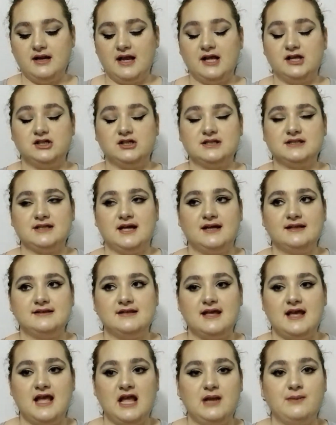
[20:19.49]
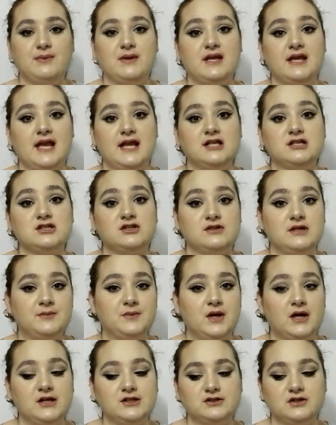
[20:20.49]
I just got the ABH cream
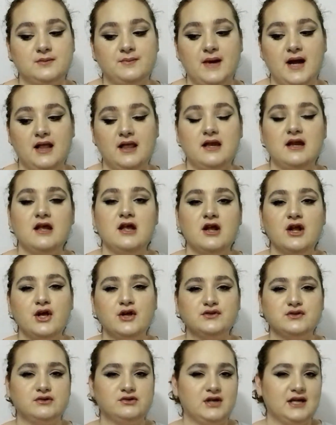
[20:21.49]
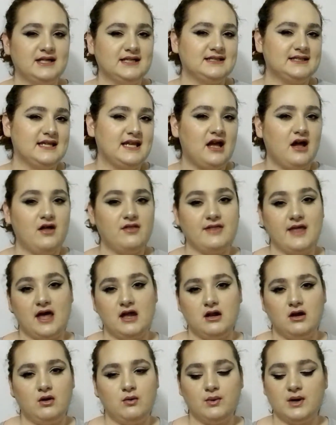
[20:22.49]
contour palette, so I'm trying to see how that
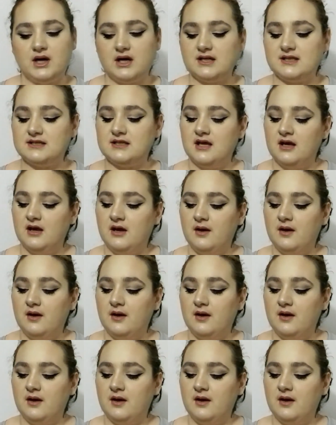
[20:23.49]
all works.